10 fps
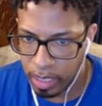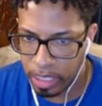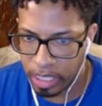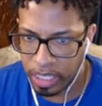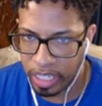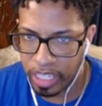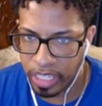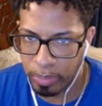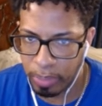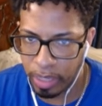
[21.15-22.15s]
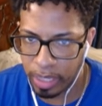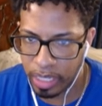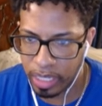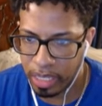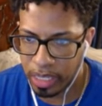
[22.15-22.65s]
just in case he
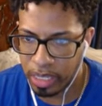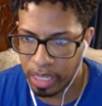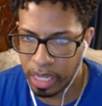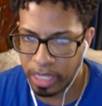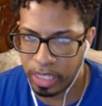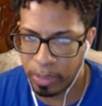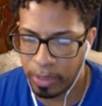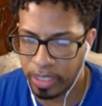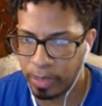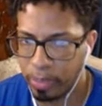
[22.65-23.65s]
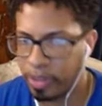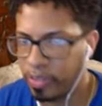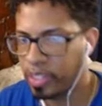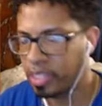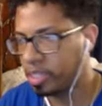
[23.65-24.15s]
bunts, as he's bunted
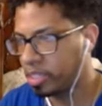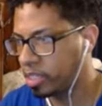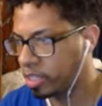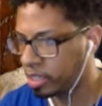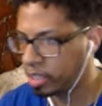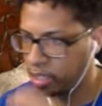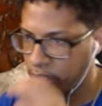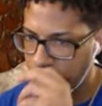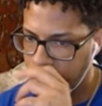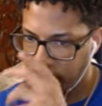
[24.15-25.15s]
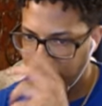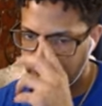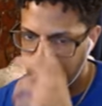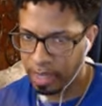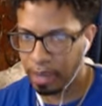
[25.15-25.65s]
previously.
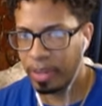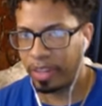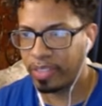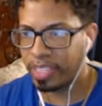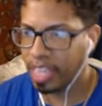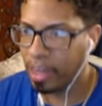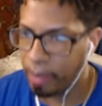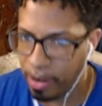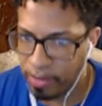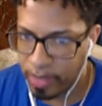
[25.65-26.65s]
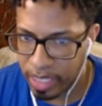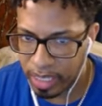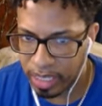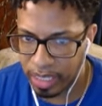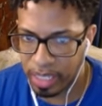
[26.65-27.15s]
I'm going to give this guy a mound
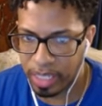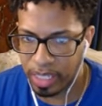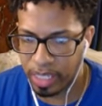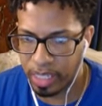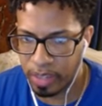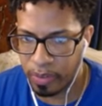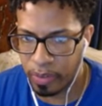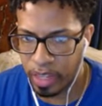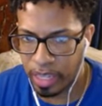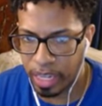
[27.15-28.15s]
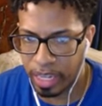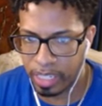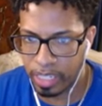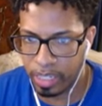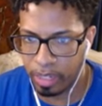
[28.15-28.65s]
visit just to see if he
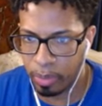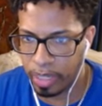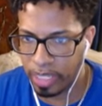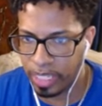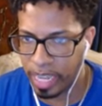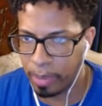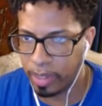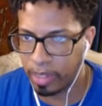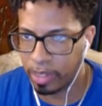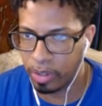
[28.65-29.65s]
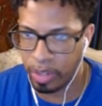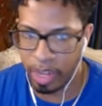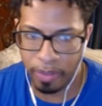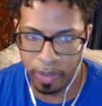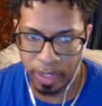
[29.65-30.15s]
gets a little bit of stamina or
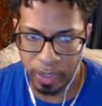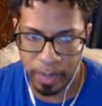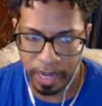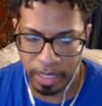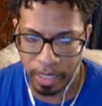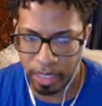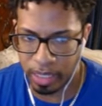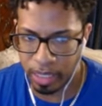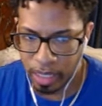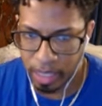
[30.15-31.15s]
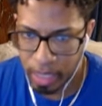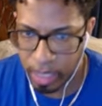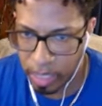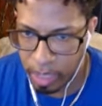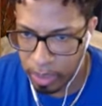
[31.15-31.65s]
confidence back. He does,
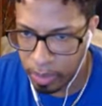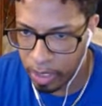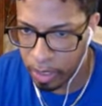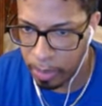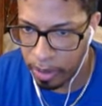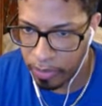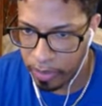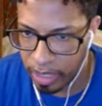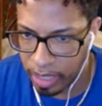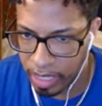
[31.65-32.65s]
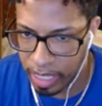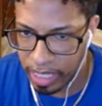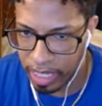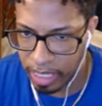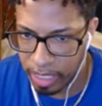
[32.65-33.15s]
which is perfect. That's
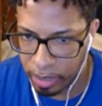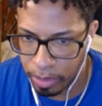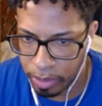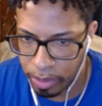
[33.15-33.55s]
ideal.